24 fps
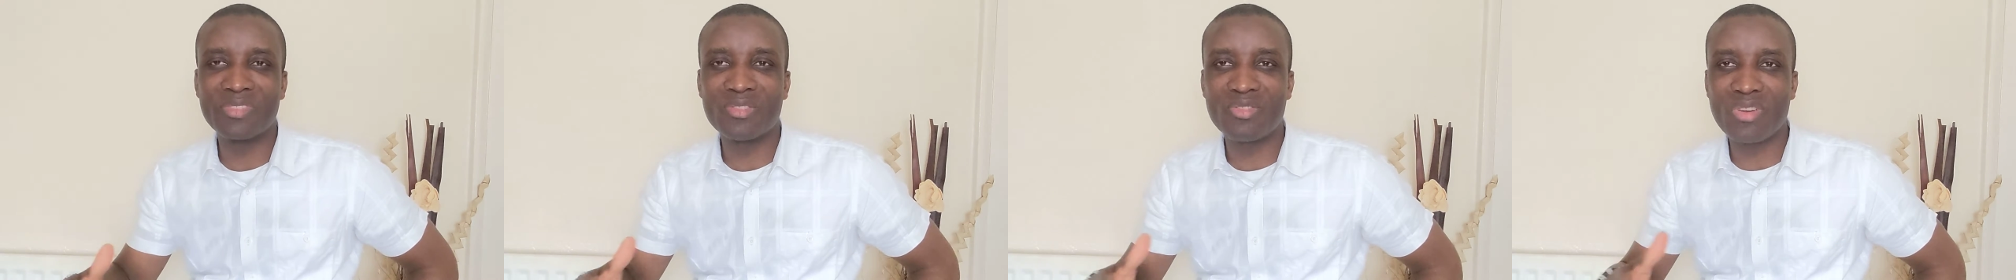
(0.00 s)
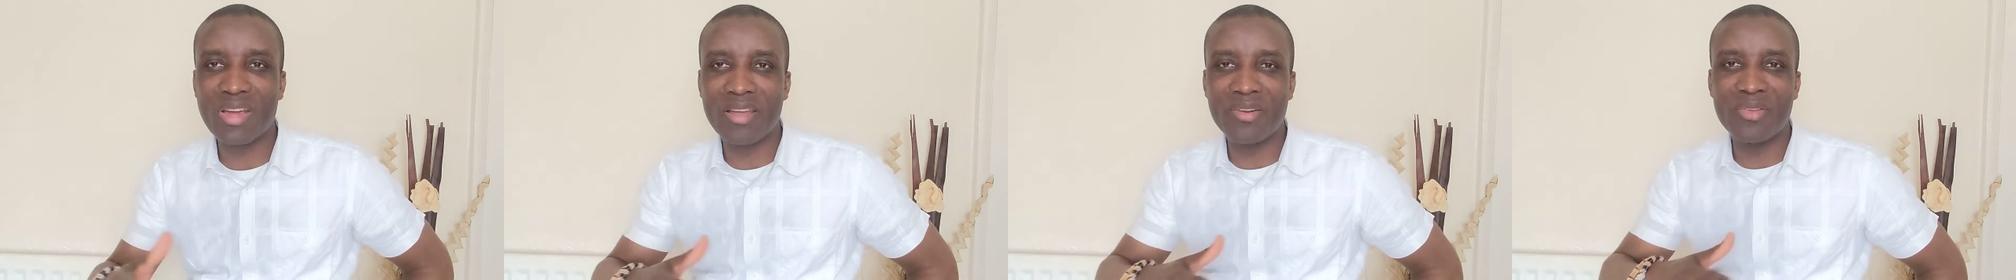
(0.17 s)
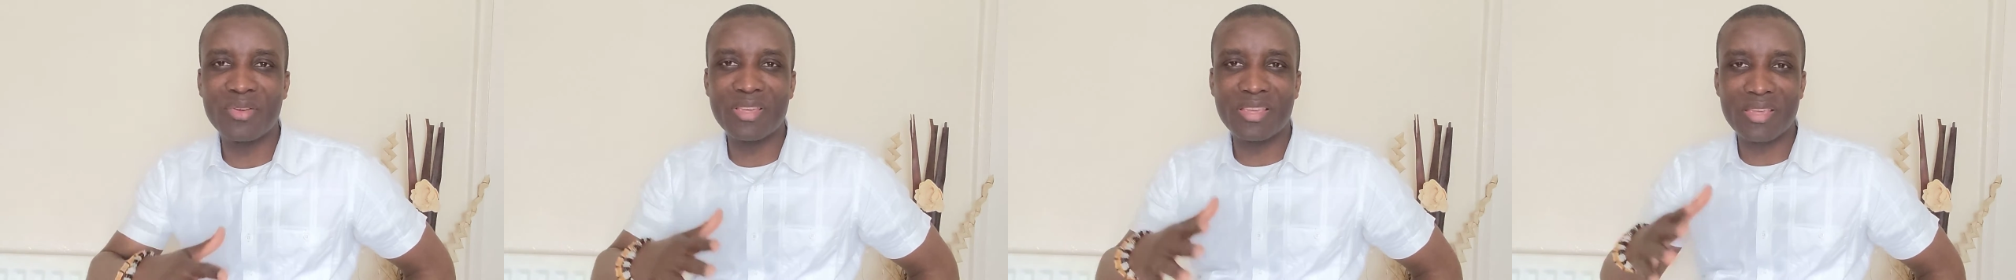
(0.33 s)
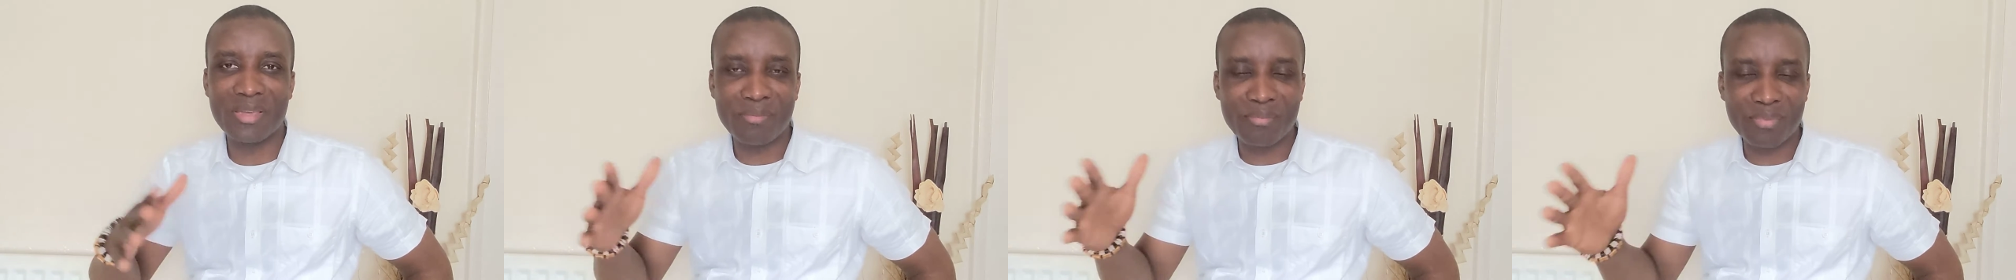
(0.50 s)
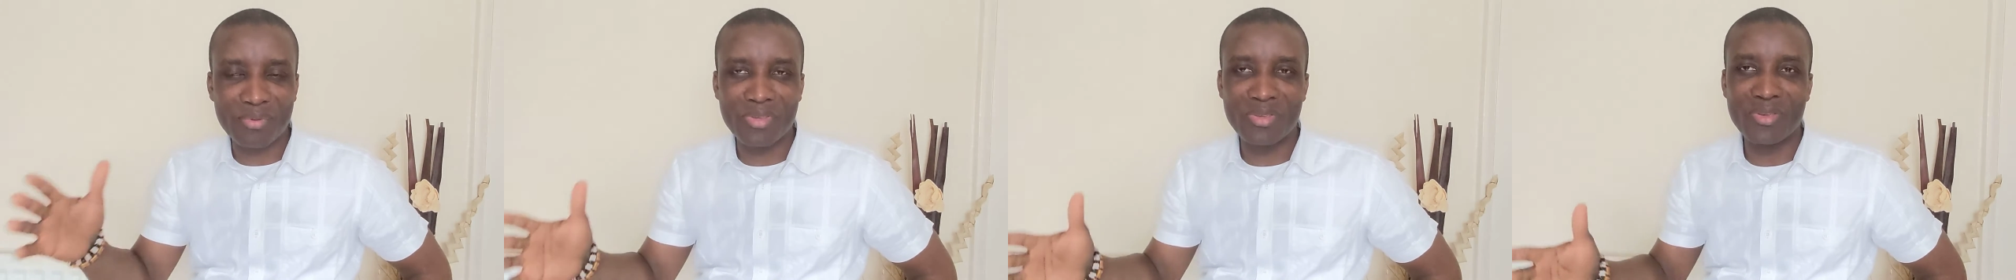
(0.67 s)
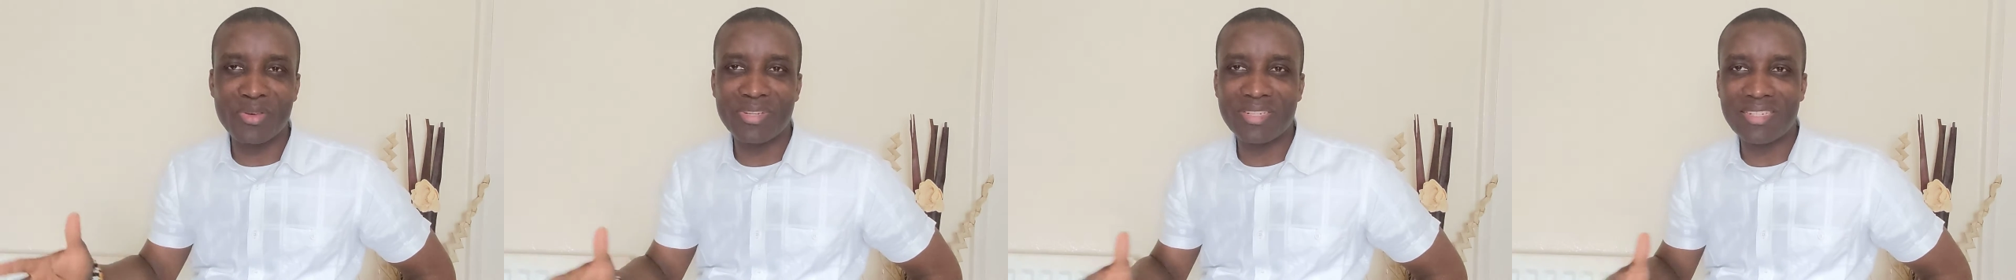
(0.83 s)
Try to keep
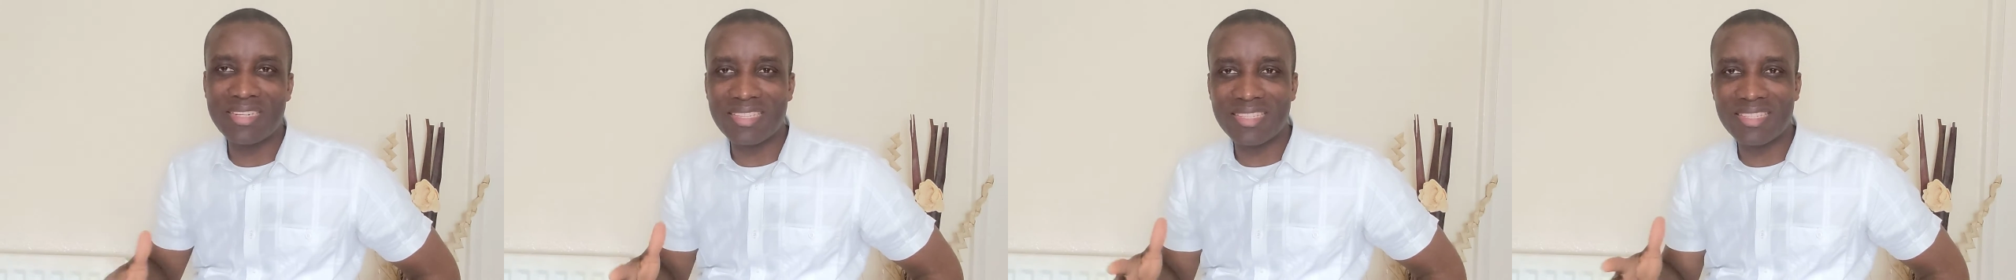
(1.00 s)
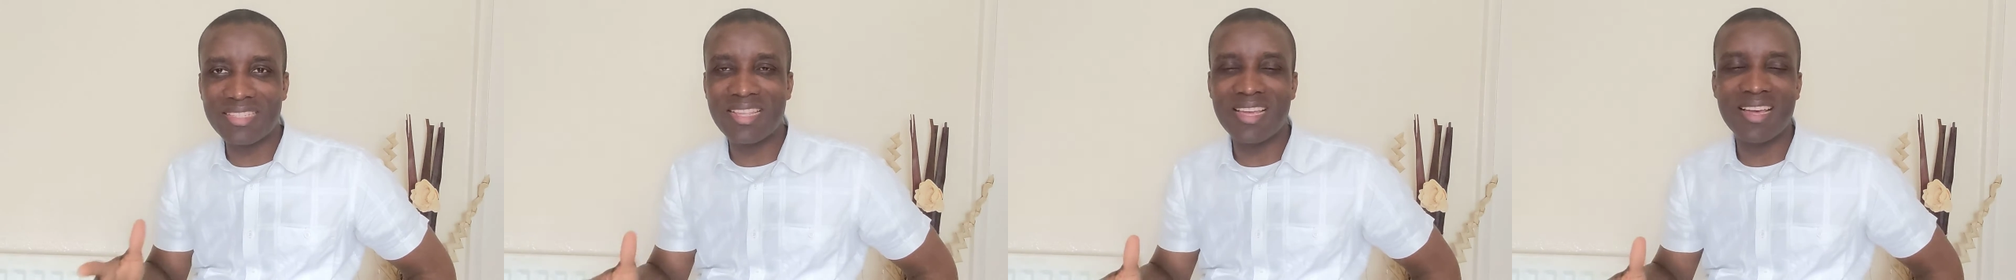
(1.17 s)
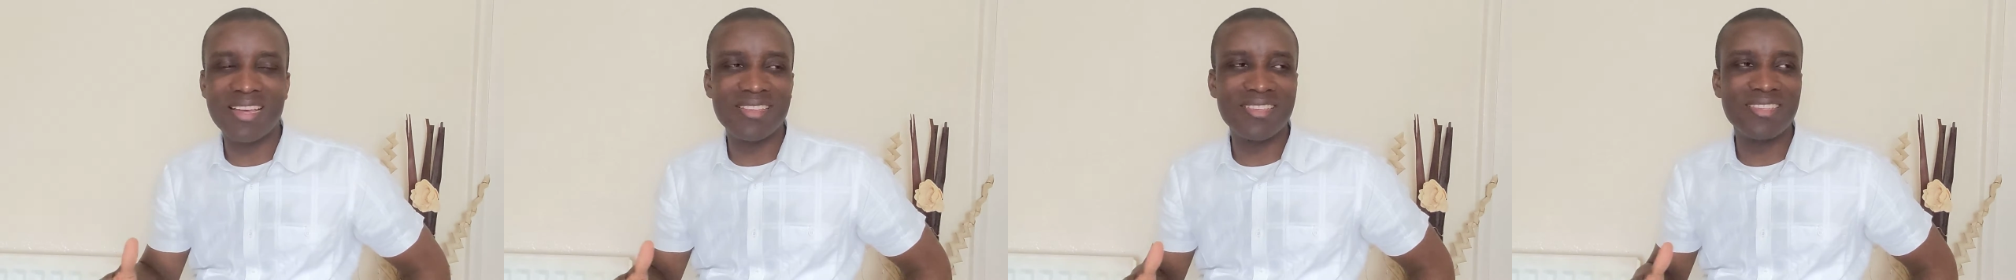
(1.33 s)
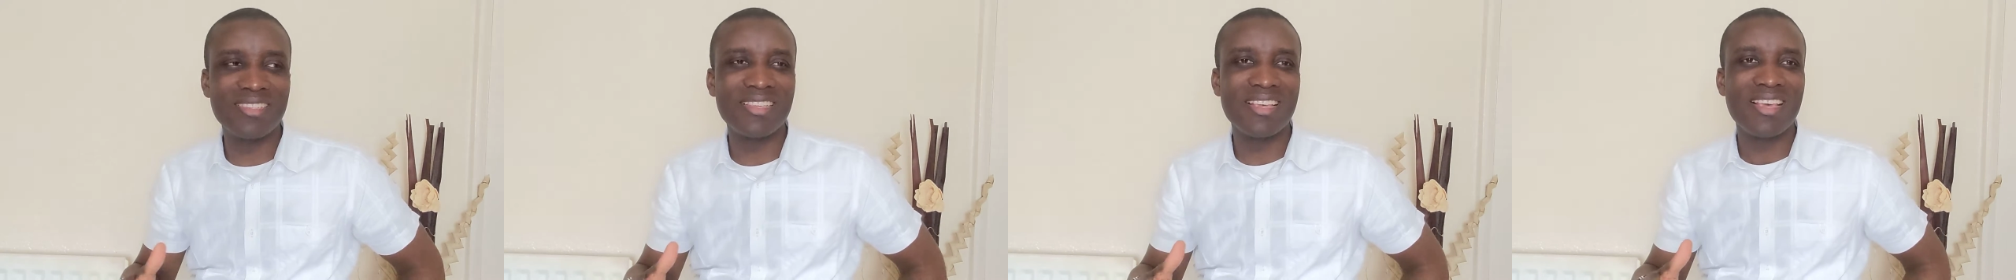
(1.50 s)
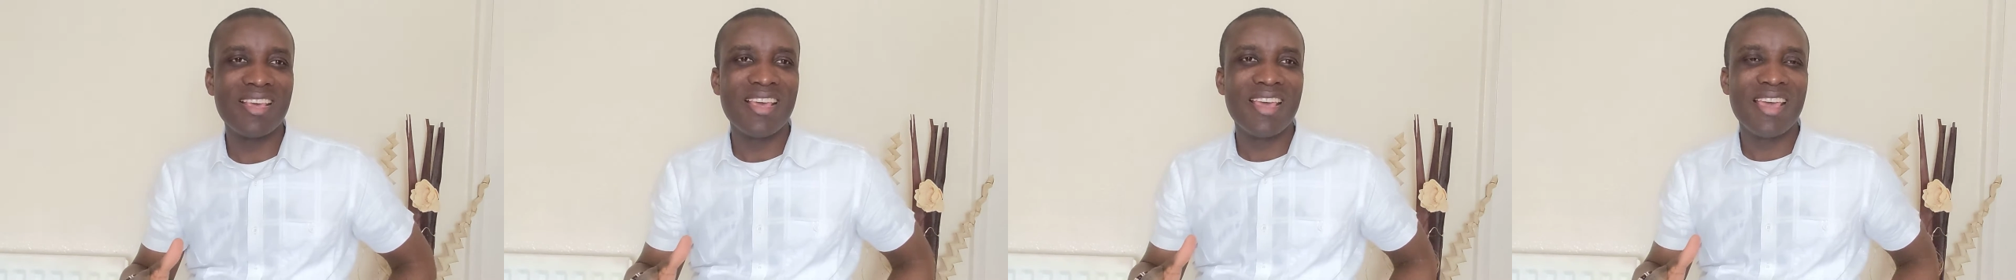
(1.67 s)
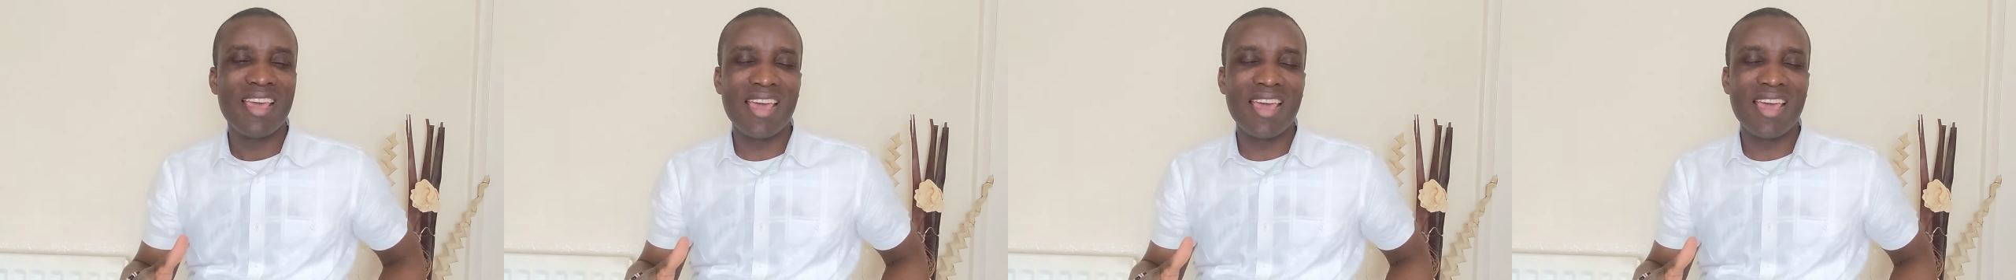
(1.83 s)
your distance.